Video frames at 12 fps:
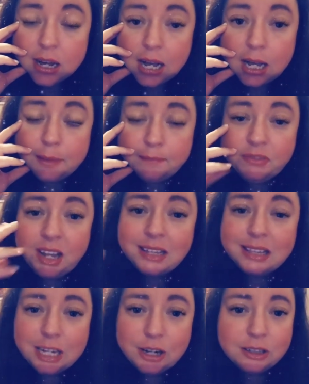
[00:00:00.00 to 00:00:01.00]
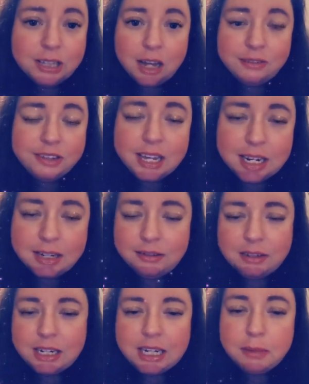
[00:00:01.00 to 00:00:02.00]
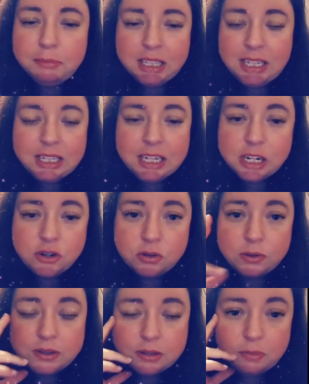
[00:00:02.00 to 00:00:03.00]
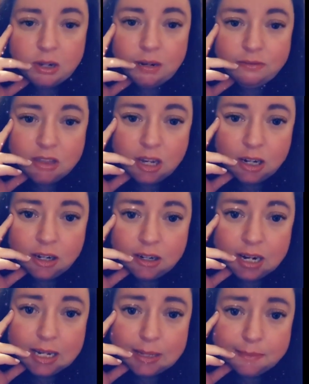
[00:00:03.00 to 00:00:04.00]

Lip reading: Not that your love can completely control someone if they're